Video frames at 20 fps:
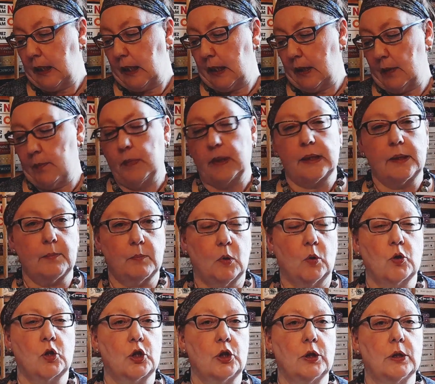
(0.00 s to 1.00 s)

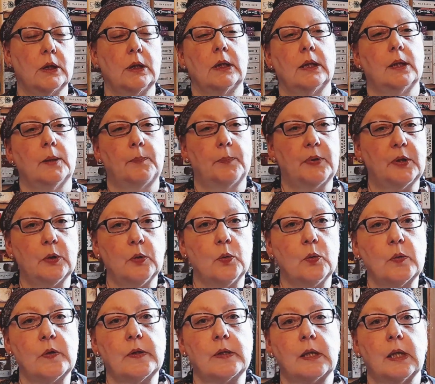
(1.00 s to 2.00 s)
emotional
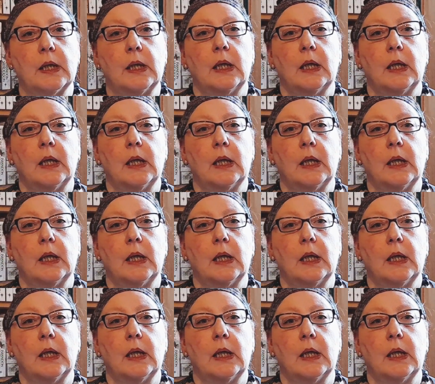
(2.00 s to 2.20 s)
abuse.